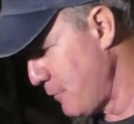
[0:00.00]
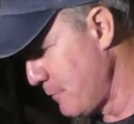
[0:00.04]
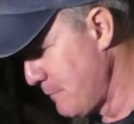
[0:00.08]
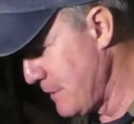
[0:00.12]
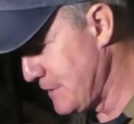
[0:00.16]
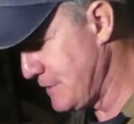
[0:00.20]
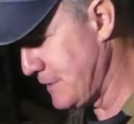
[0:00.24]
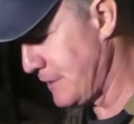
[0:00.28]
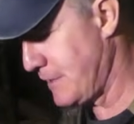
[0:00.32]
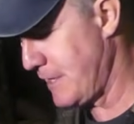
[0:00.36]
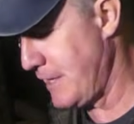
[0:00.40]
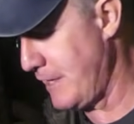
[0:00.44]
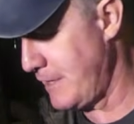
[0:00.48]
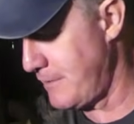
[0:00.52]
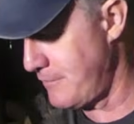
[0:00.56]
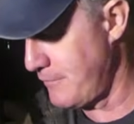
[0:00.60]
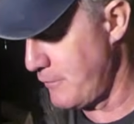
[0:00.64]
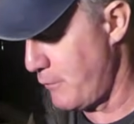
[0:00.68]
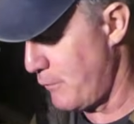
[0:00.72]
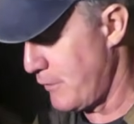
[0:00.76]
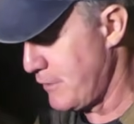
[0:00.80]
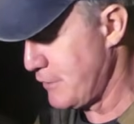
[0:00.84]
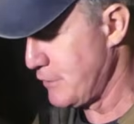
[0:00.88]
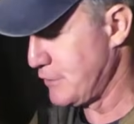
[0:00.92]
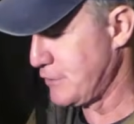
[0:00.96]
of bits of kit
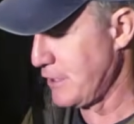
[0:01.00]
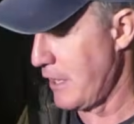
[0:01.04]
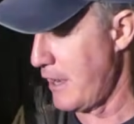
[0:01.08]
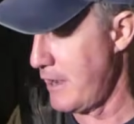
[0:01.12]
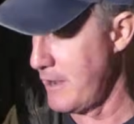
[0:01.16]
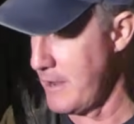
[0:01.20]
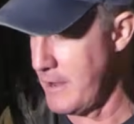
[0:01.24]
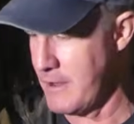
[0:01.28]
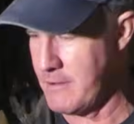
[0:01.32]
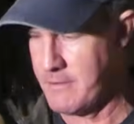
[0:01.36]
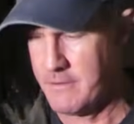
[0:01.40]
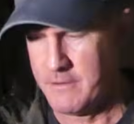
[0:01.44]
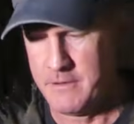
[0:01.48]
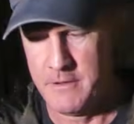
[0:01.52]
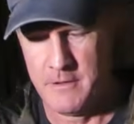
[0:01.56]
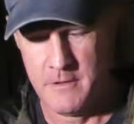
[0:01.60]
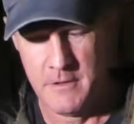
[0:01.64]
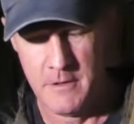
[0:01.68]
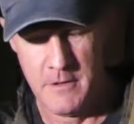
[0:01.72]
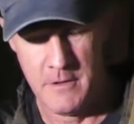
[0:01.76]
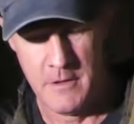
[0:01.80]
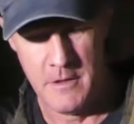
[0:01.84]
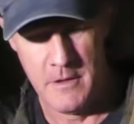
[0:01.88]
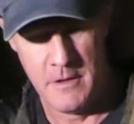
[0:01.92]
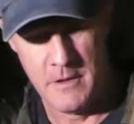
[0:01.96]
I wanted to show you
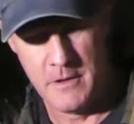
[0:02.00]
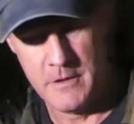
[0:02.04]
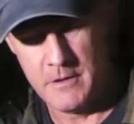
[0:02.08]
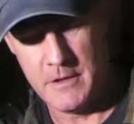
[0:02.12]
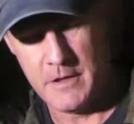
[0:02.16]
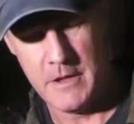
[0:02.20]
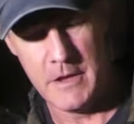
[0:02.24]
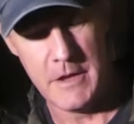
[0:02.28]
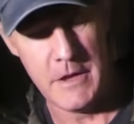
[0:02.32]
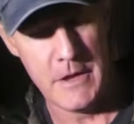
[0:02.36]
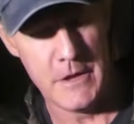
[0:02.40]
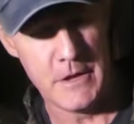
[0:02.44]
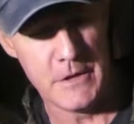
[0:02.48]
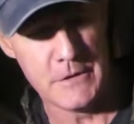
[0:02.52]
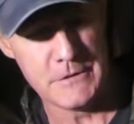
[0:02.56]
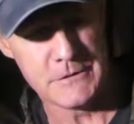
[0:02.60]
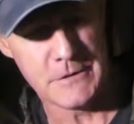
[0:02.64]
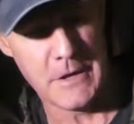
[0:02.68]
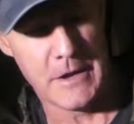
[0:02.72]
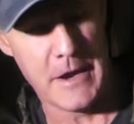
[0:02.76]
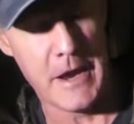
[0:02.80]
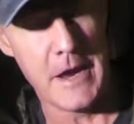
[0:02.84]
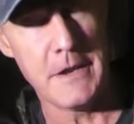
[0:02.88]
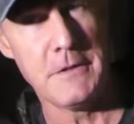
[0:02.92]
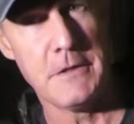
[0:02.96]
is
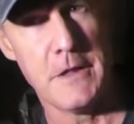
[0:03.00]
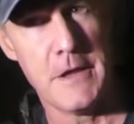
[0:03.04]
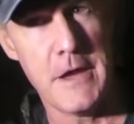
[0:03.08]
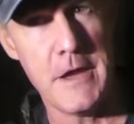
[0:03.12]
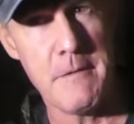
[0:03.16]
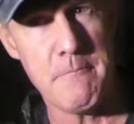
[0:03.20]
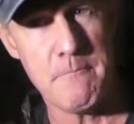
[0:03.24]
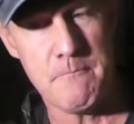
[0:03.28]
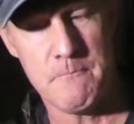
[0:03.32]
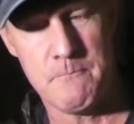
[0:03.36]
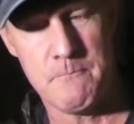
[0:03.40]
a headlamp.